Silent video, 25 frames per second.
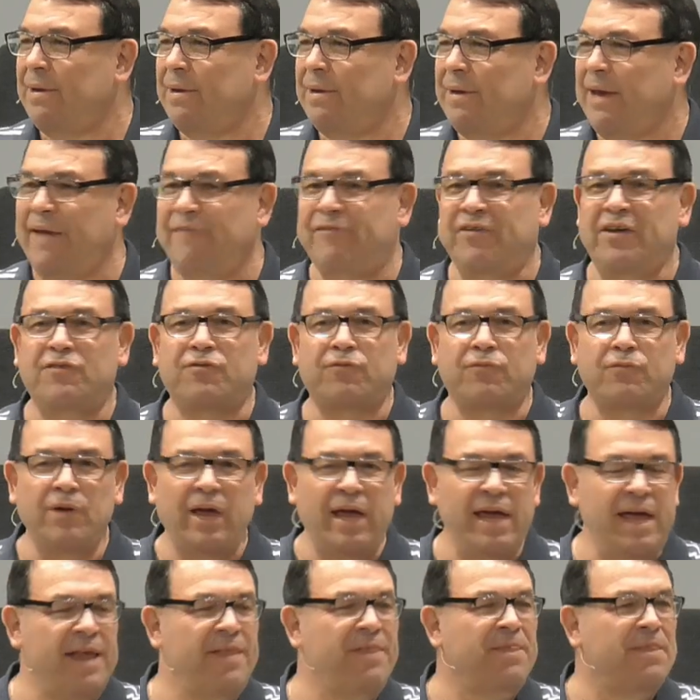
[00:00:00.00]
If it's
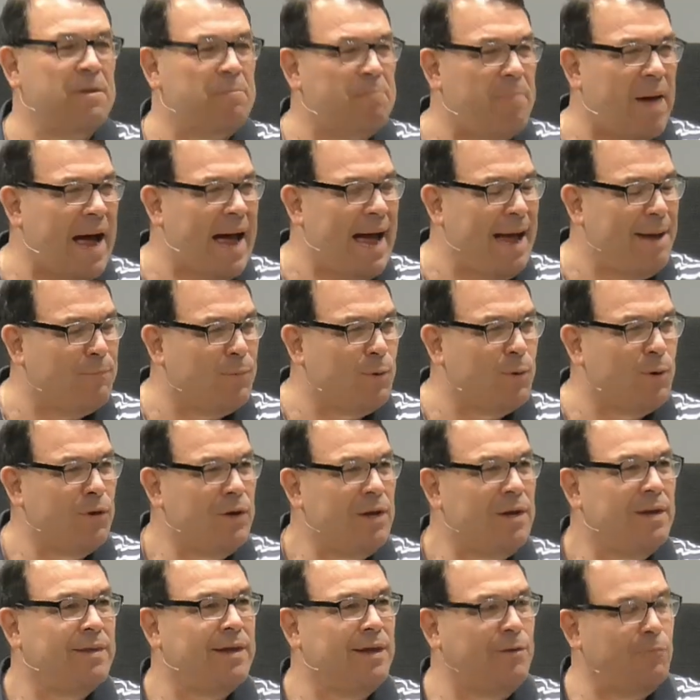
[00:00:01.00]
in the Bible,
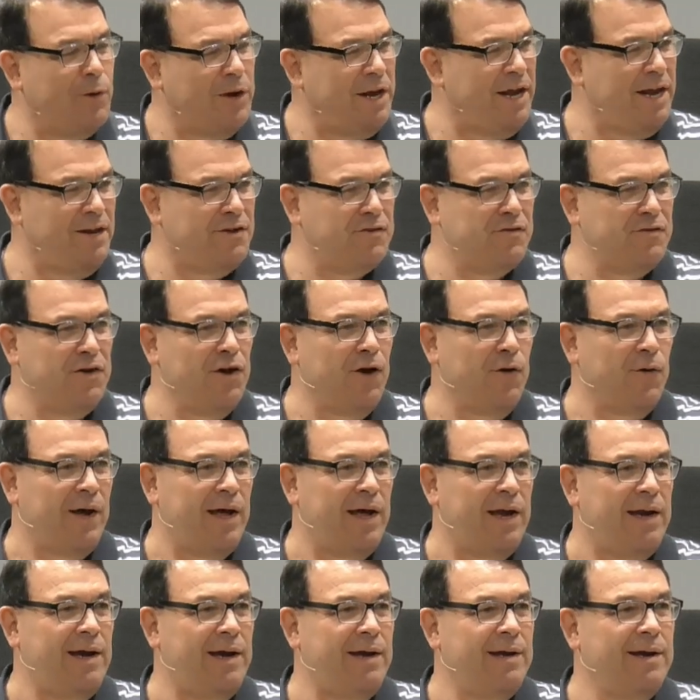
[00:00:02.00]
then we need to do it.
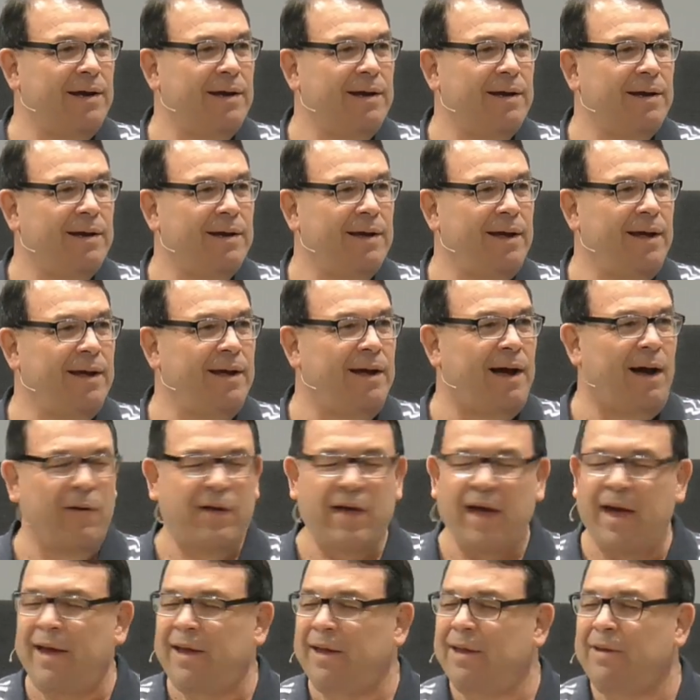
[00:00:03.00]

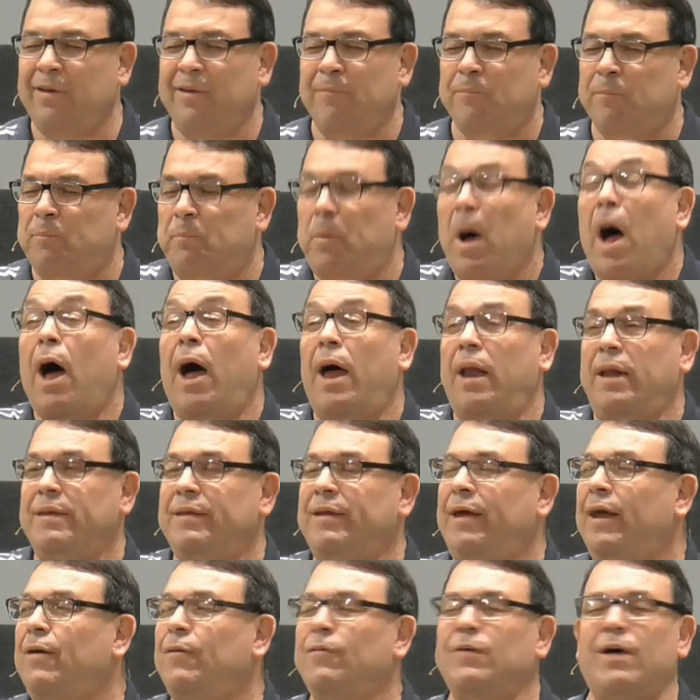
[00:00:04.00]
Okay, but,
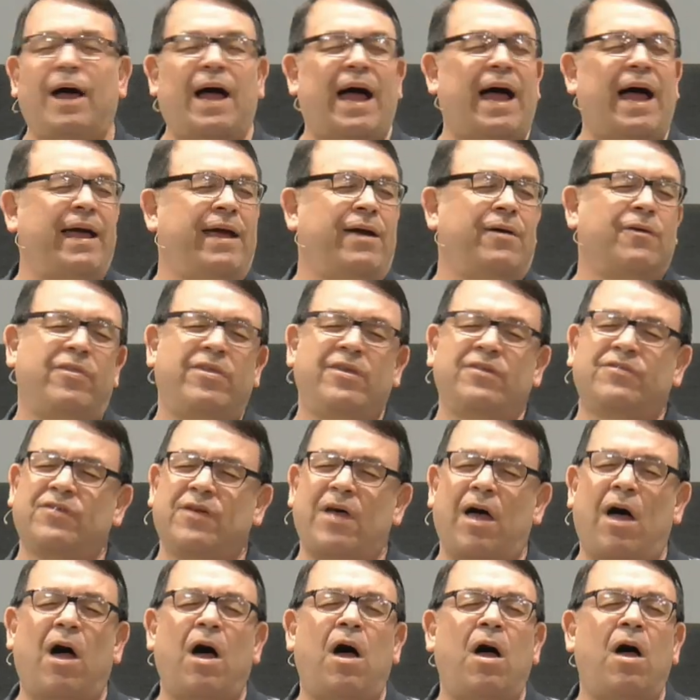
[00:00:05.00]
I hear this
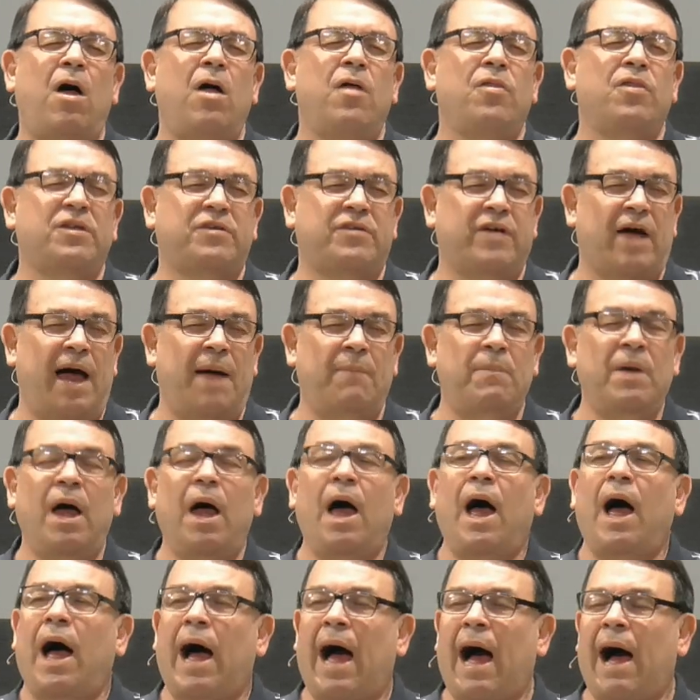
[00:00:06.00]
all the time.
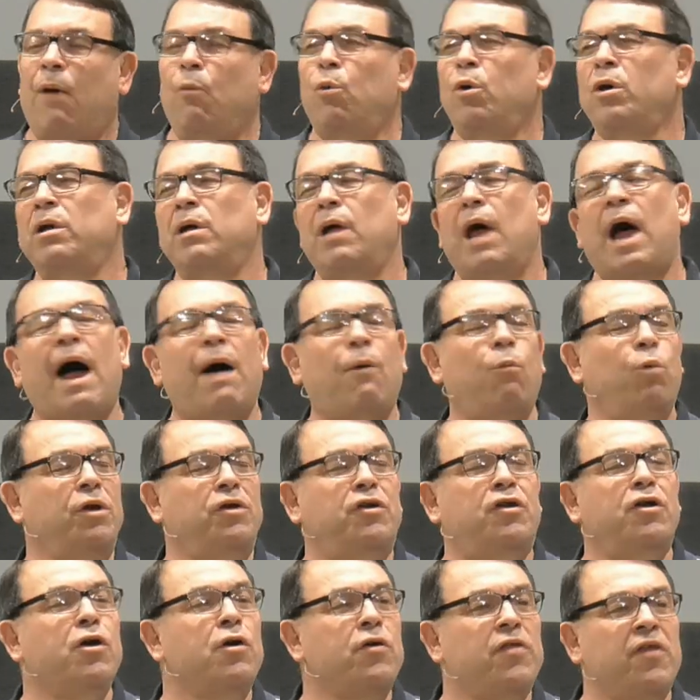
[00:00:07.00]
I would
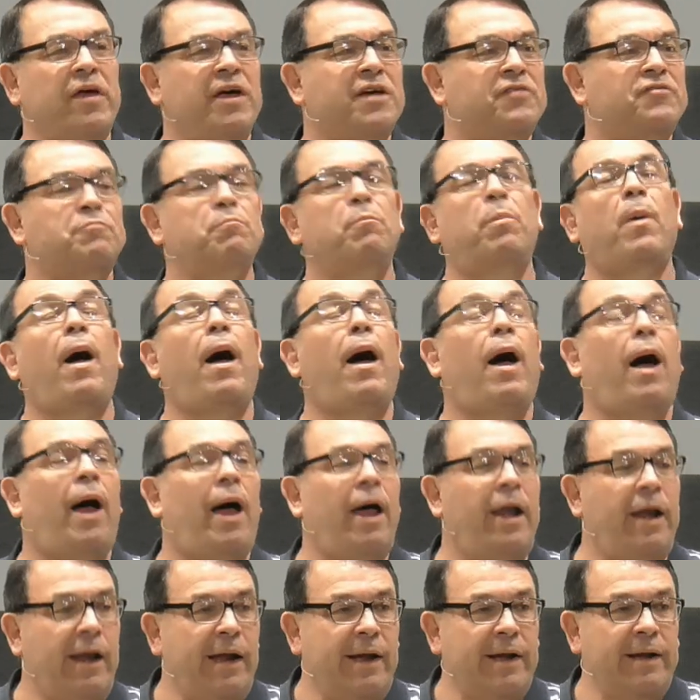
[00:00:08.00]
do this, but,
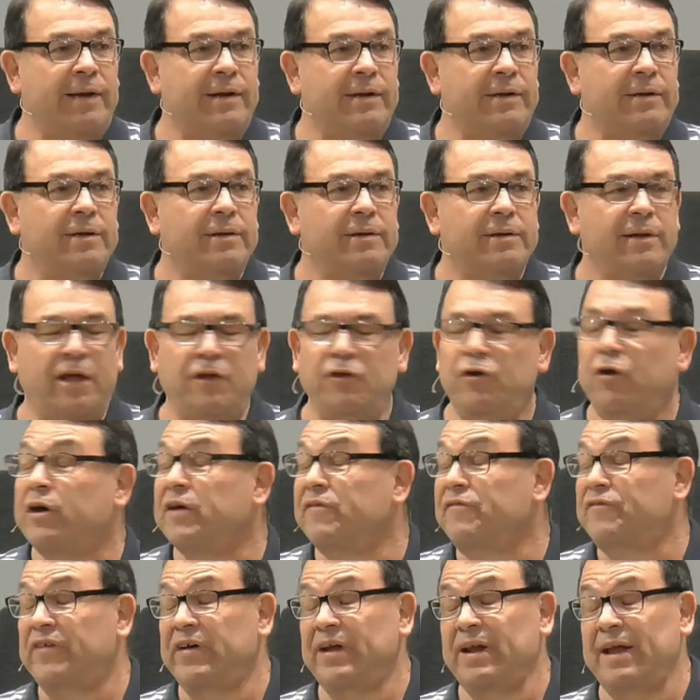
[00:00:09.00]
and you can
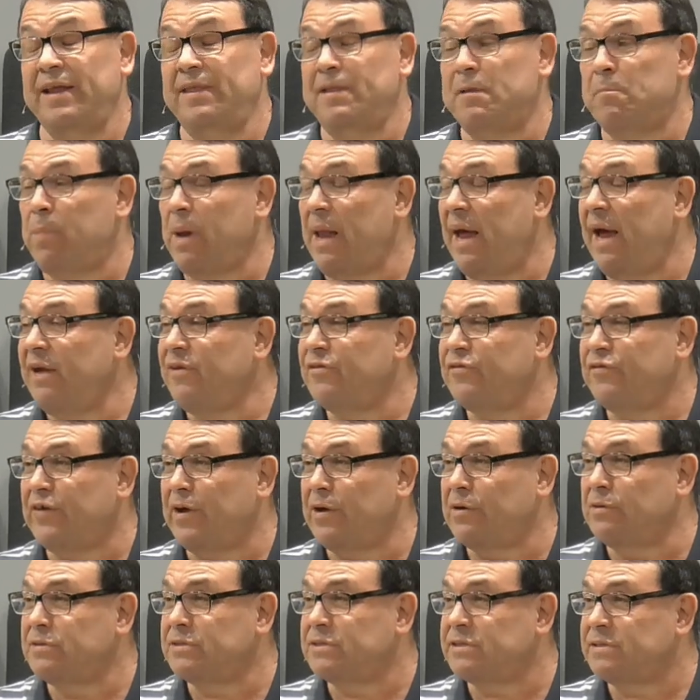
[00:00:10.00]
fill in the blanks,
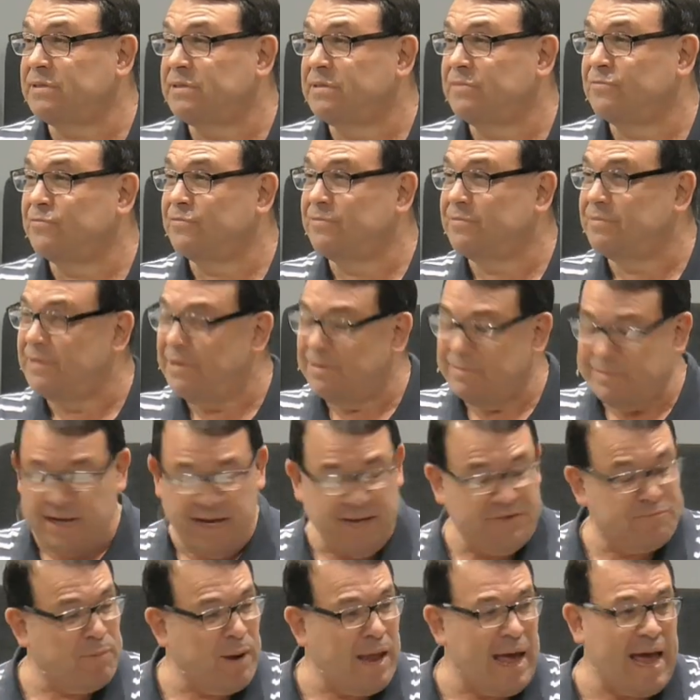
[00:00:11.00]
folks. It's
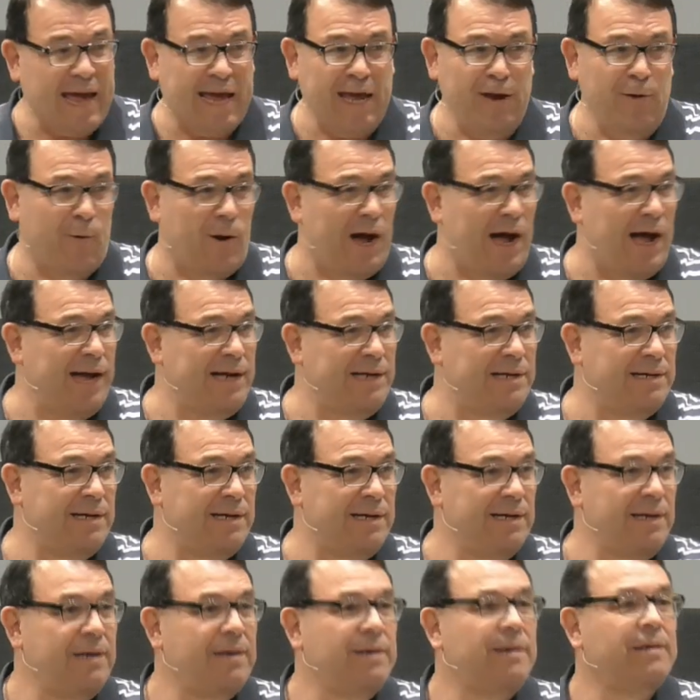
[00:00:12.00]
black and white.
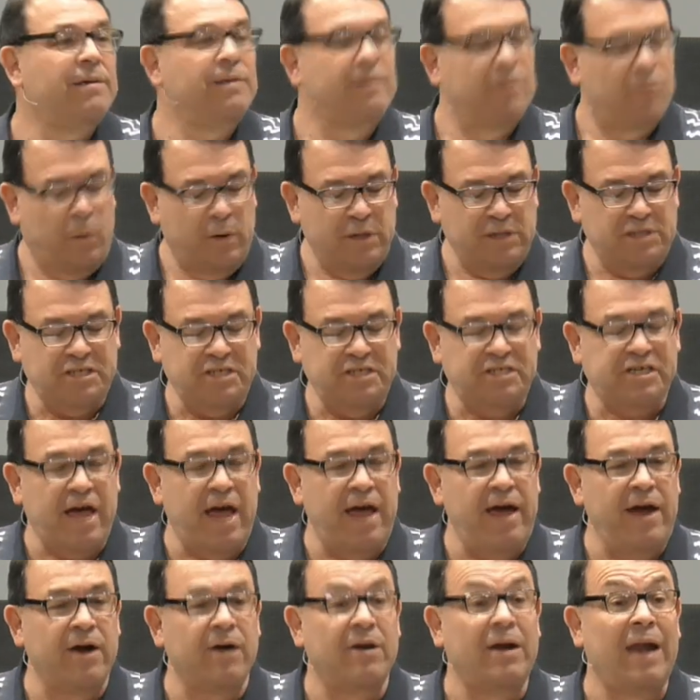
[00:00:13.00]
What does he say
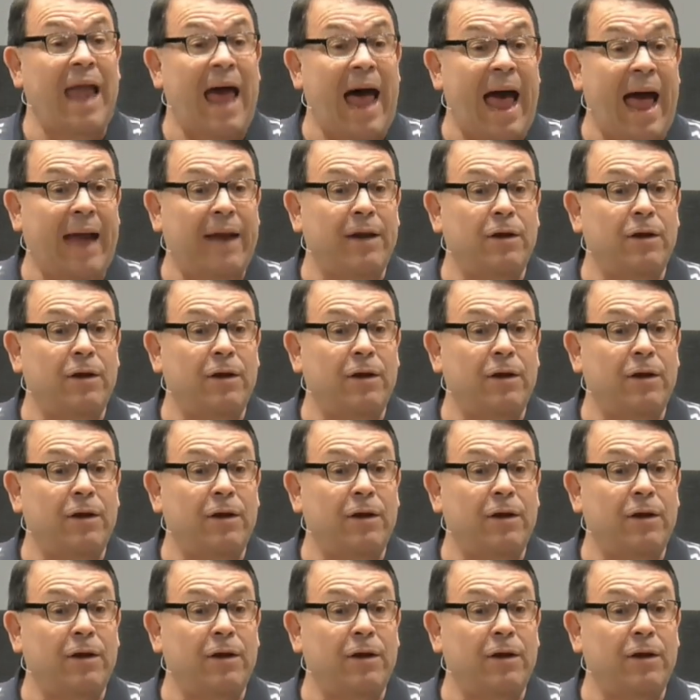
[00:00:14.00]
here? Light.